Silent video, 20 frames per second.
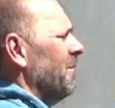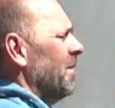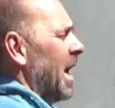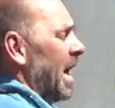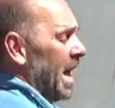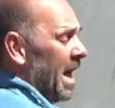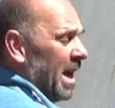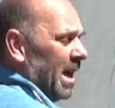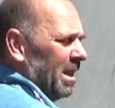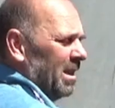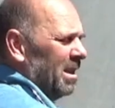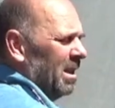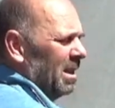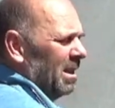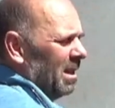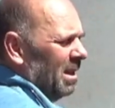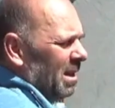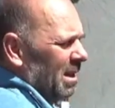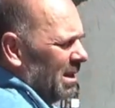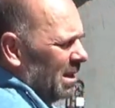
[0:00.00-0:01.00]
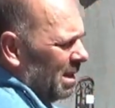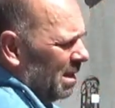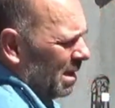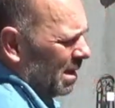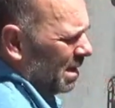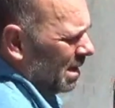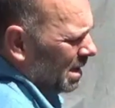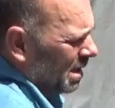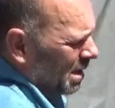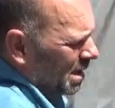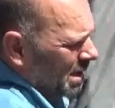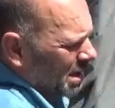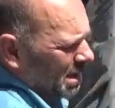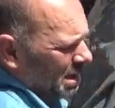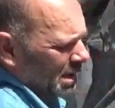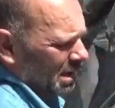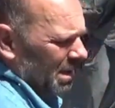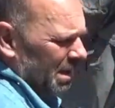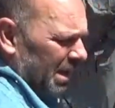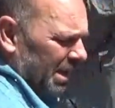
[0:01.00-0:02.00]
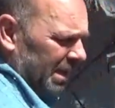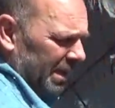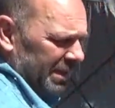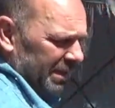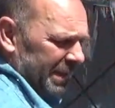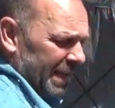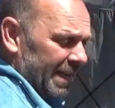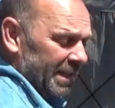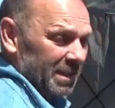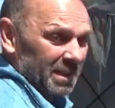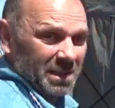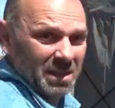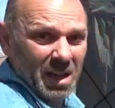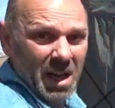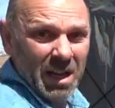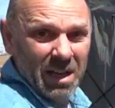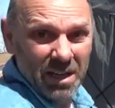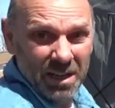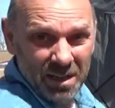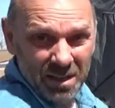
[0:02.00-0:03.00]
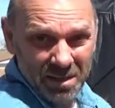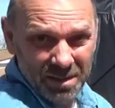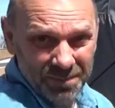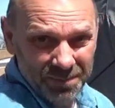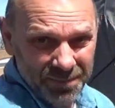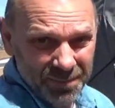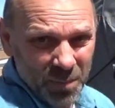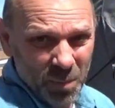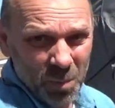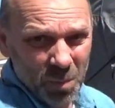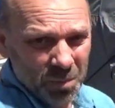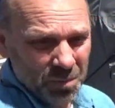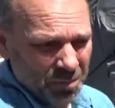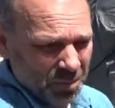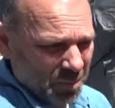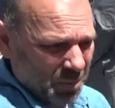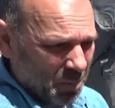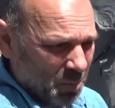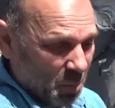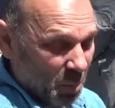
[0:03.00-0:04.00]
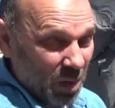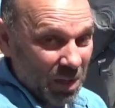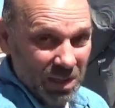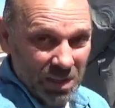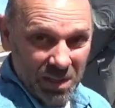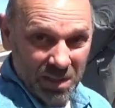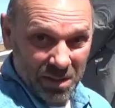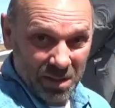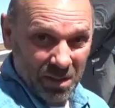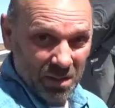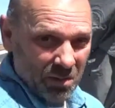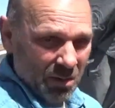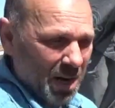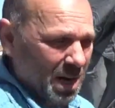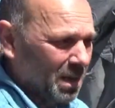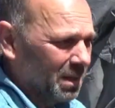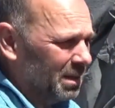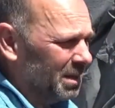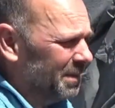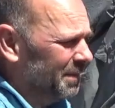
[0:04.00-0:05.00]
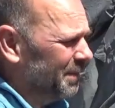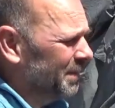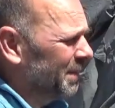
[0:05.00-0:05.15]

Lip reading: And I get Dad to sign it while he's still around.